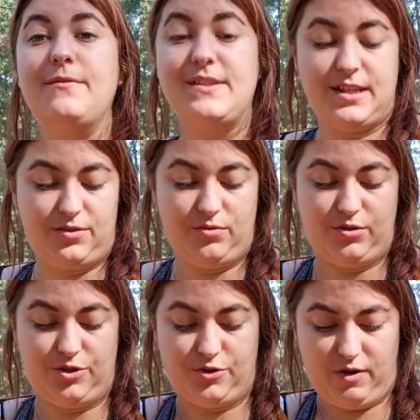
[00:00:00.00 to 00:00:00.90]
is in your
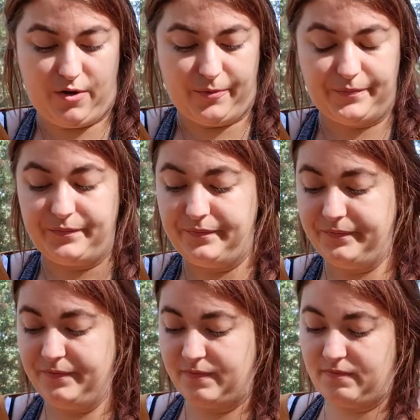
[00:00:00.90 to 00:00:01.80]
control.
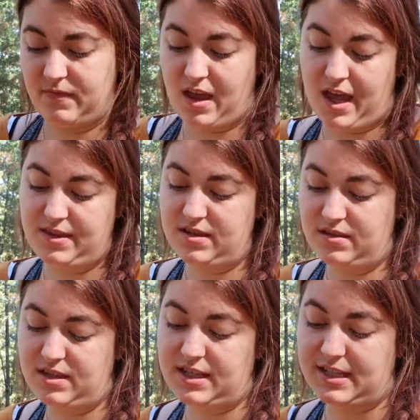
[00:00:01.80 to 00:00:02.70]
And
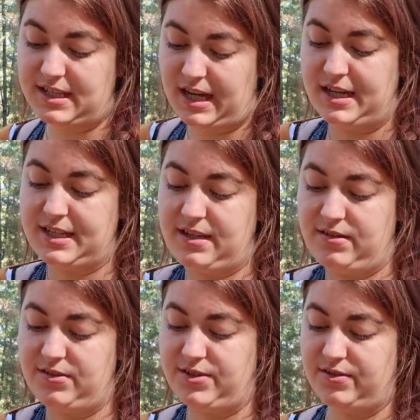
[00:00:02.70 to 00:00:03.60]
this is asking
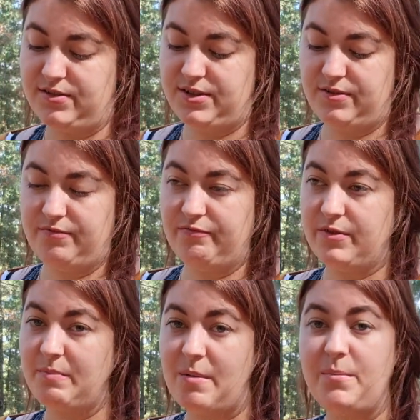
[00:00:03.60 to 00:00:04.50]
you to
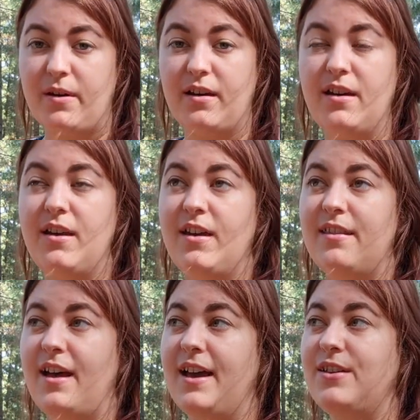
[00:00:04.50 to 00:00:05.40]
remember
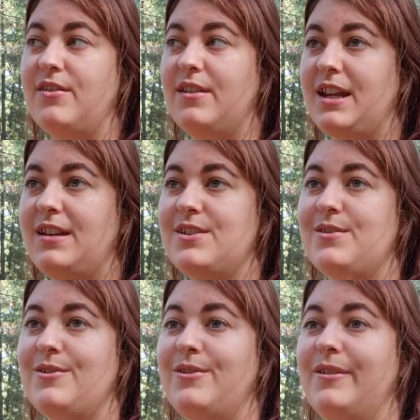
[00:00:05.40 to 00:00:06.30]
that you need
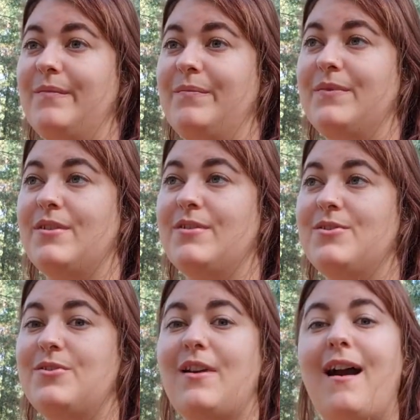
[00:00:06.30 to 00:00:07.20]
to
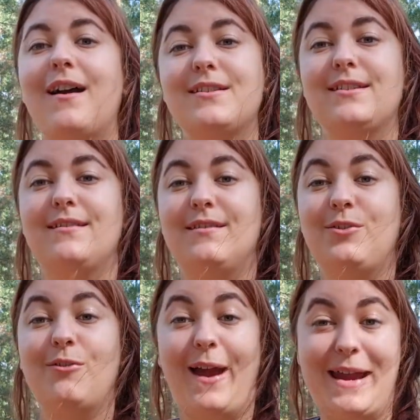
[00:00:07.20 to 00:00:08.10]
act
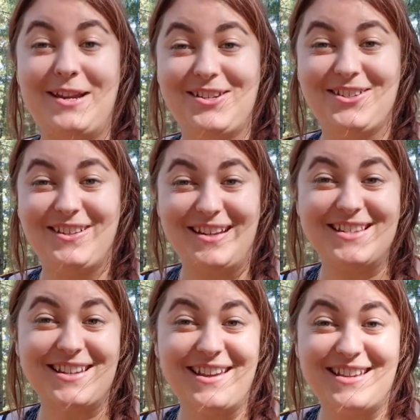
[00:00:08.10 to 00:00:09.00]
your age is
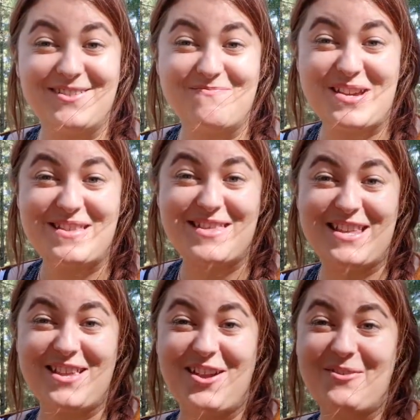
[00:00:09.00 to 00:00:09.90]
a big thing
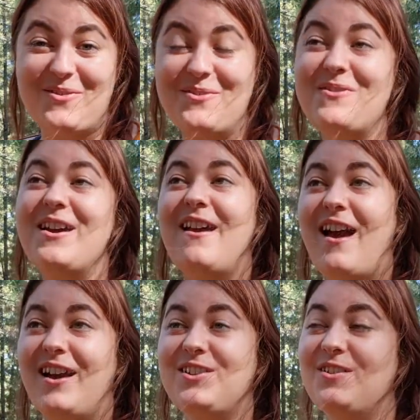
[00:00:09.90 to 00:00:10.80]
that I feel.
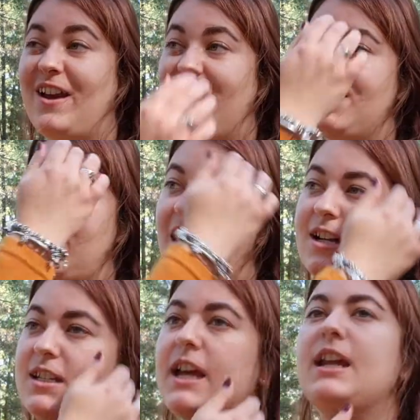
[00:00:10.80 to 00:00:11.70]
Act your age,
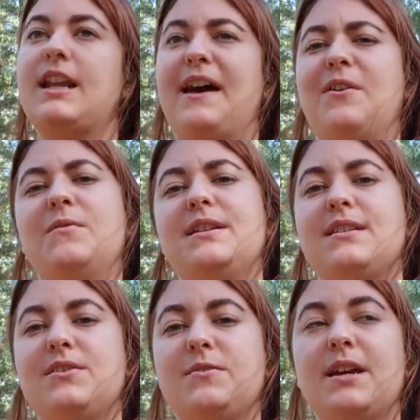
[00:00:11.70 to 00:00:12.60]
act like an adult in
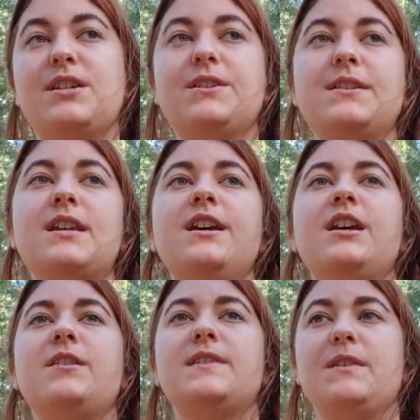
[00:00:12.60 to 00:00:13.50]
situations.
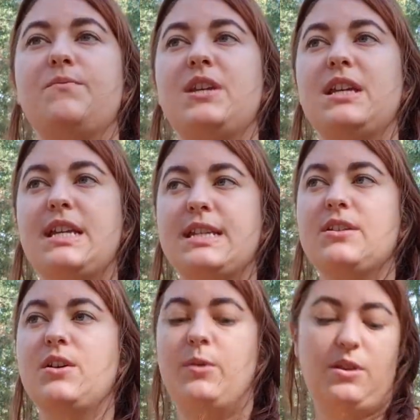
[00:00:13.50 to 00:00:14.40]
If something isn't
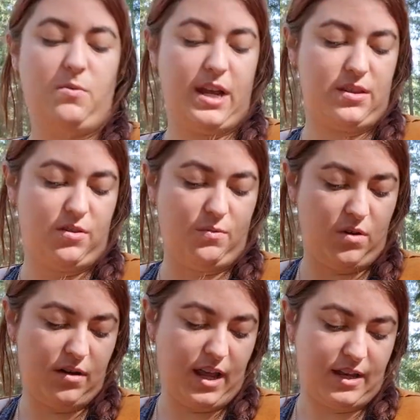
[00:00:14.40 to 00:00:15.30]
going the way that you
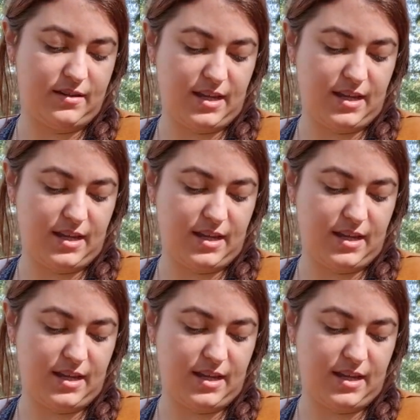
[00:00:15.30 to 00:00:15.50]
want, and